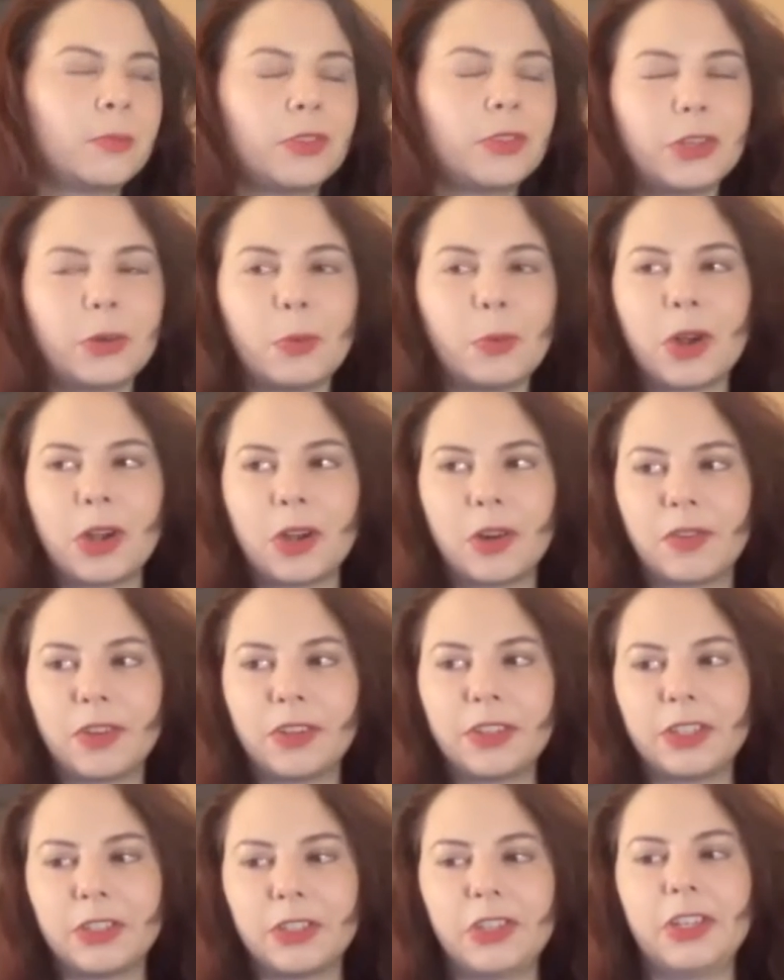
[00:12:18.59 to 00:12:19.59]
really wonderful
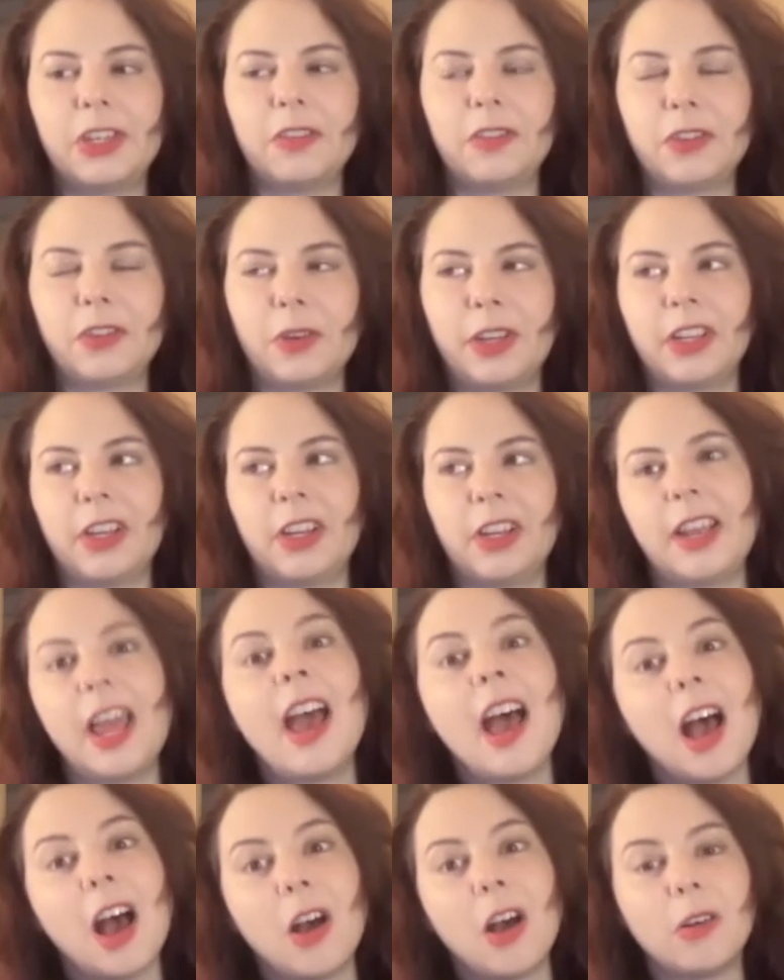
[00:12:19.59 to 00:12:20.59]
initiatives going on
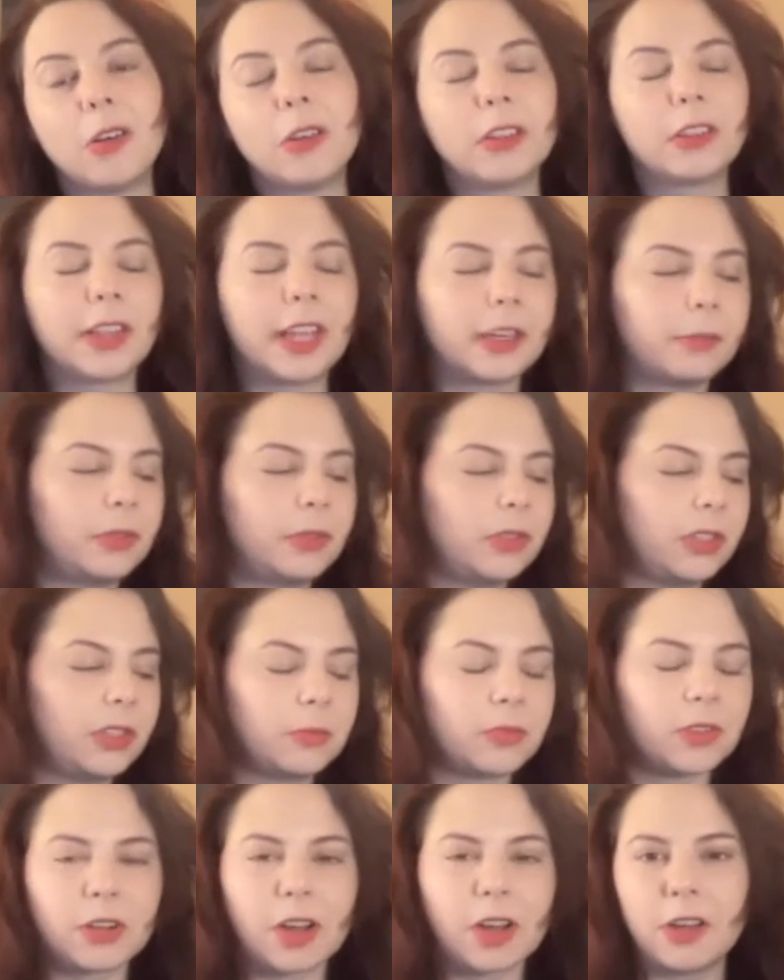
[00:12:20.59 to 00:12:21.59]
now, like
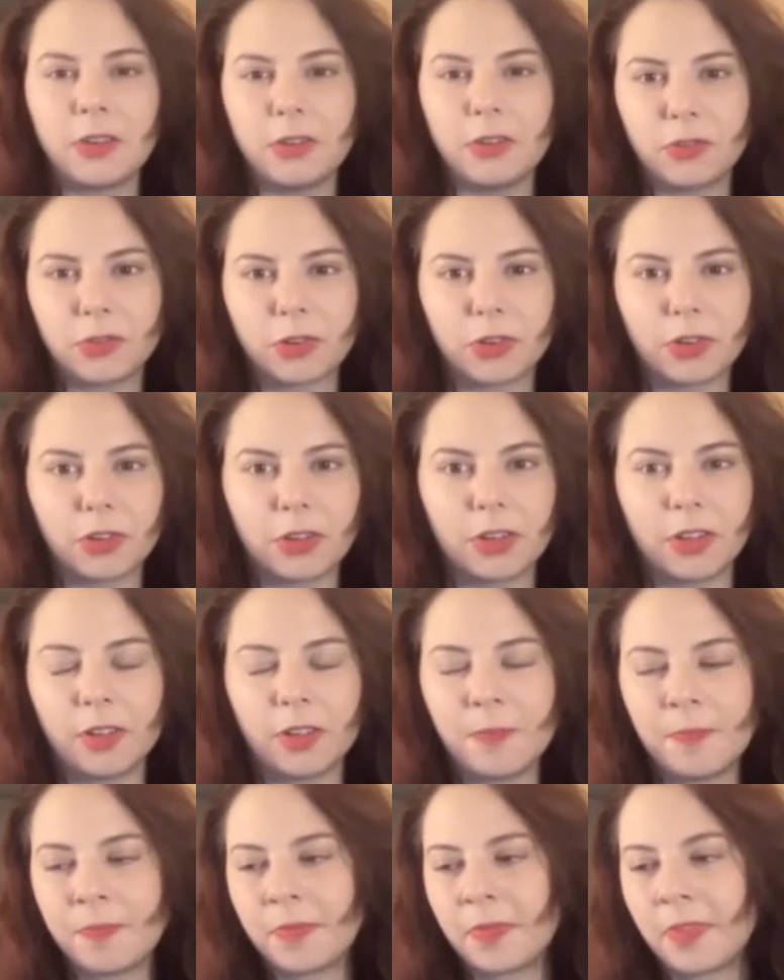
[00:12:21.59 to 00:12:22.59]
Museums Are Not Neutral,